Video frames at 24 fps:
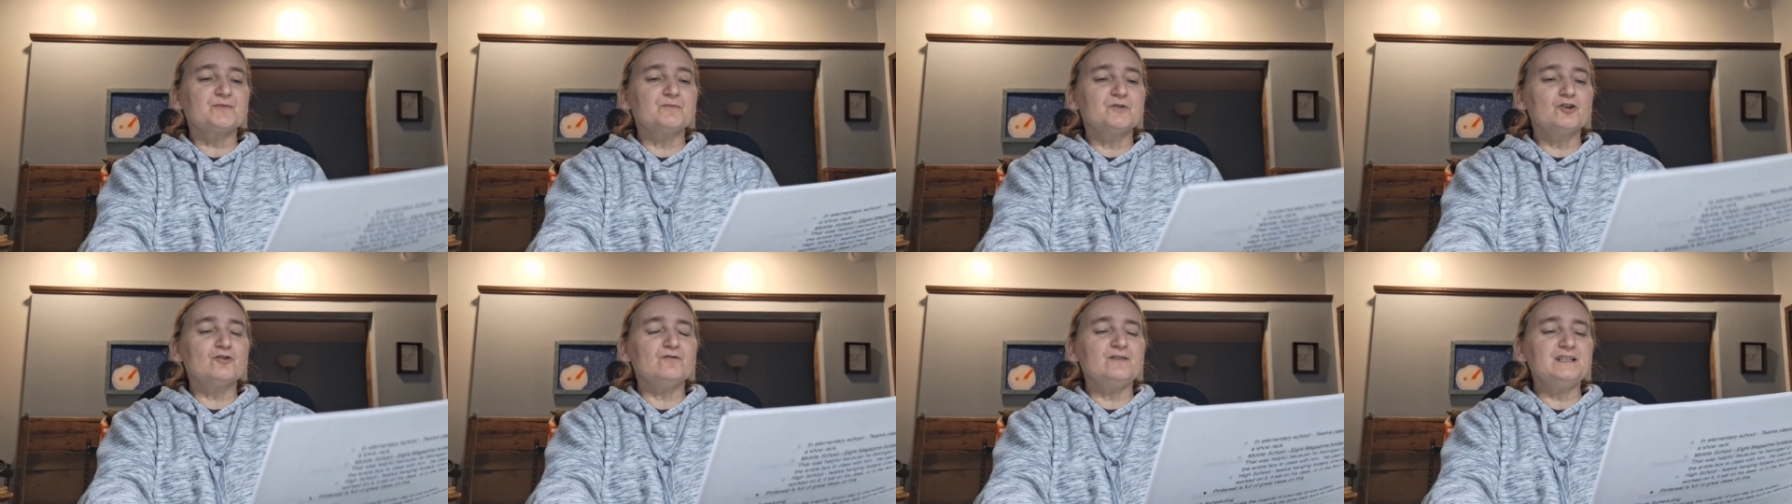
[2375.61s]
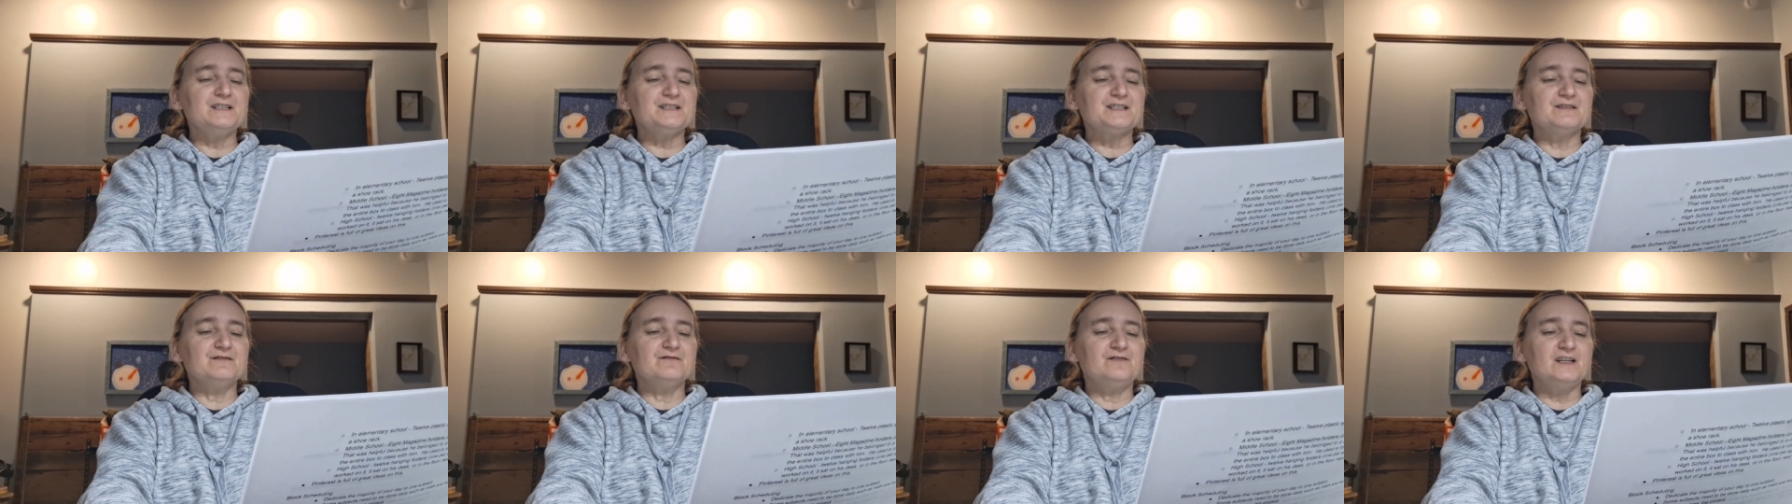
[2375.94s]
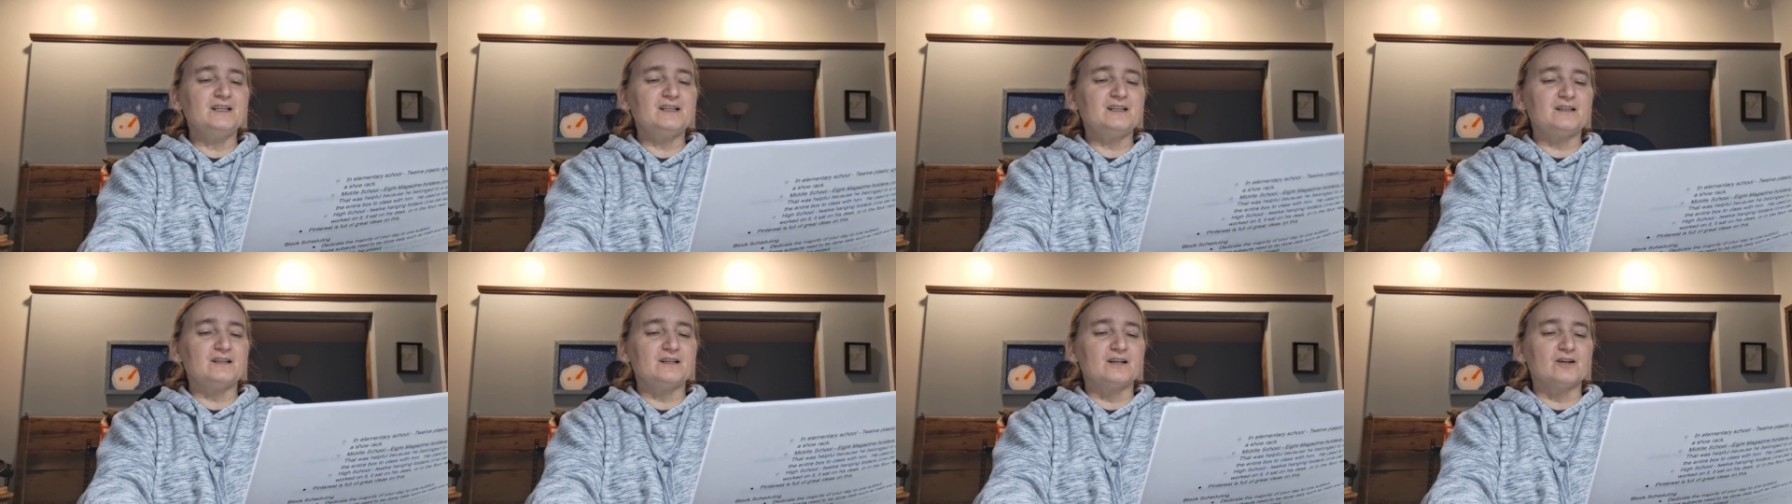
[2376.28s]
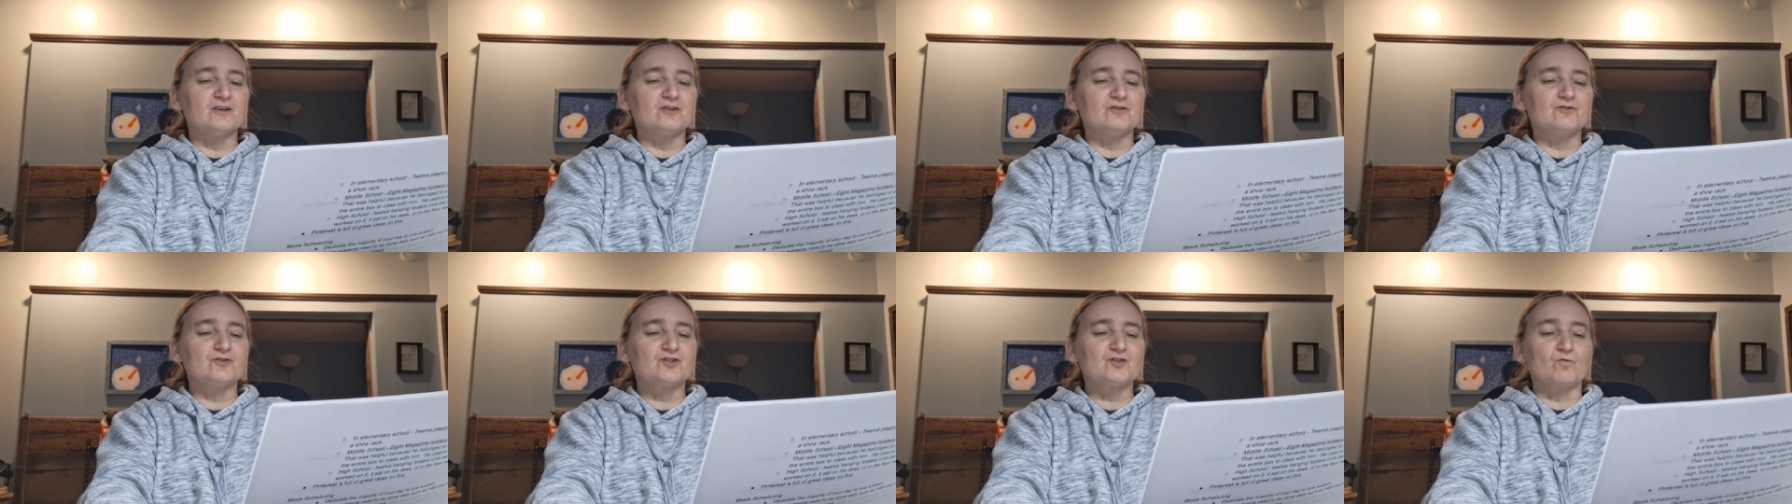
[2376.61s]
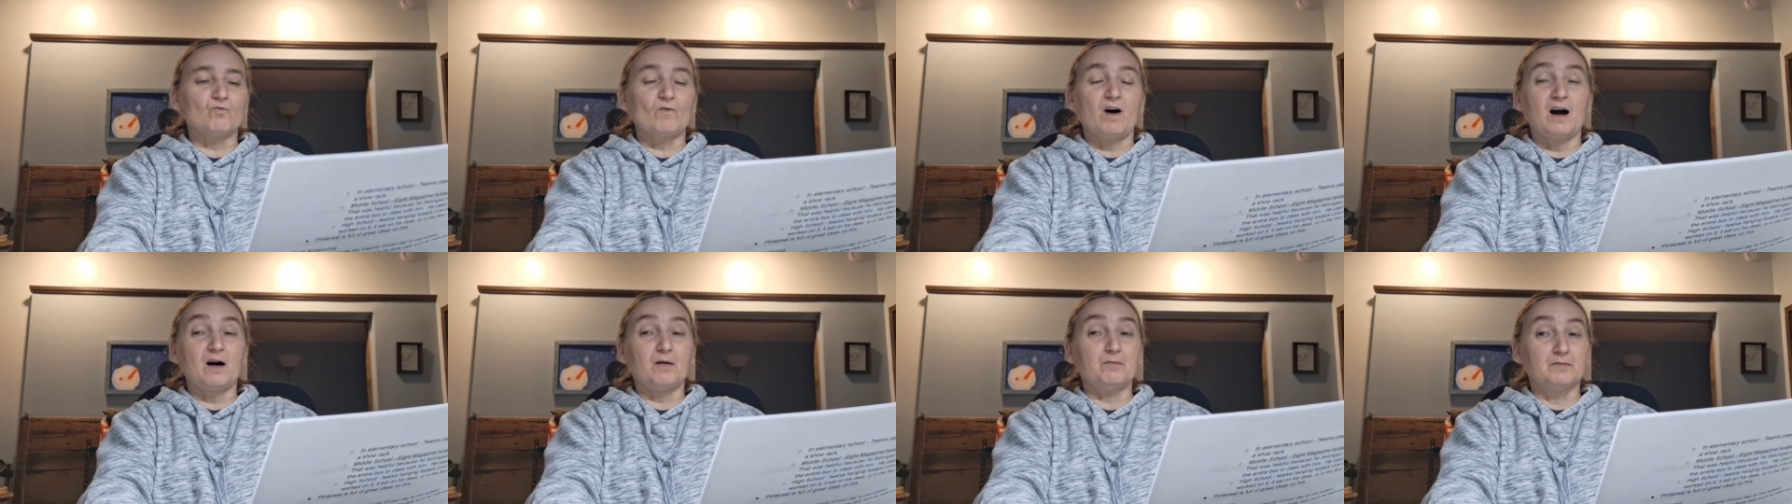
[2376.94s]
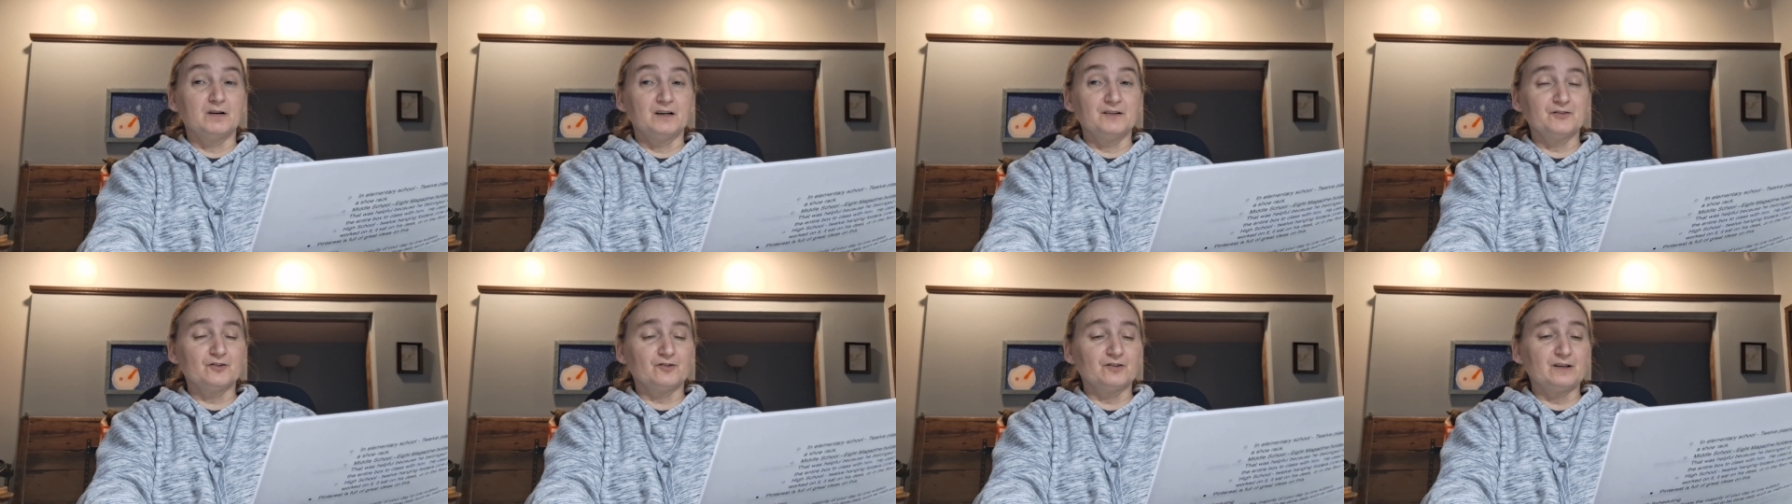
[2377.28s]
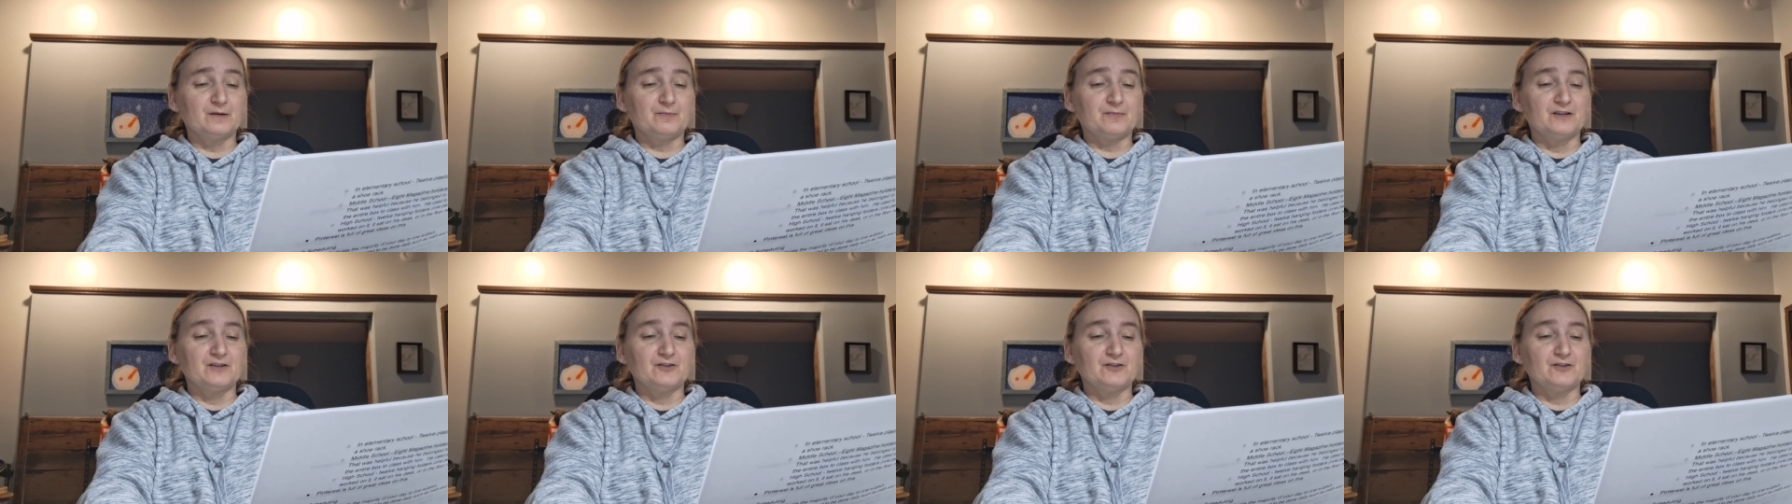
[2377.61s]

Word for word: movies and videos while bundled up